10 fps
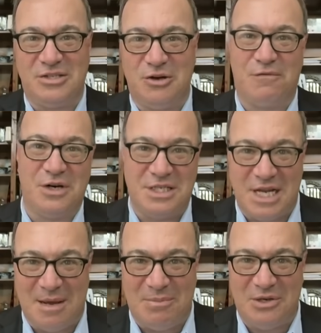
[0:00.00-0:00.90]
So for
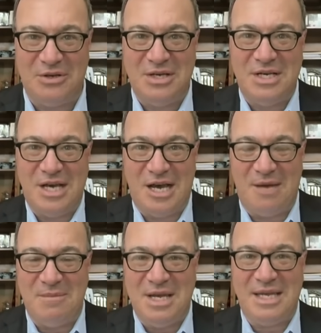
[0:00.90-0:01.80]
example,
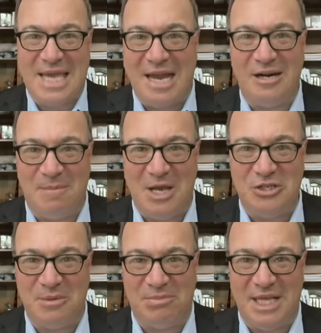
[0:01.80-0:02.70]
Canada
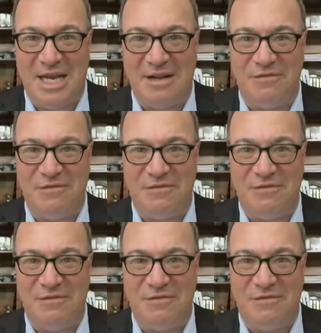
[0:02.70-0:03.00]
Pension Plan,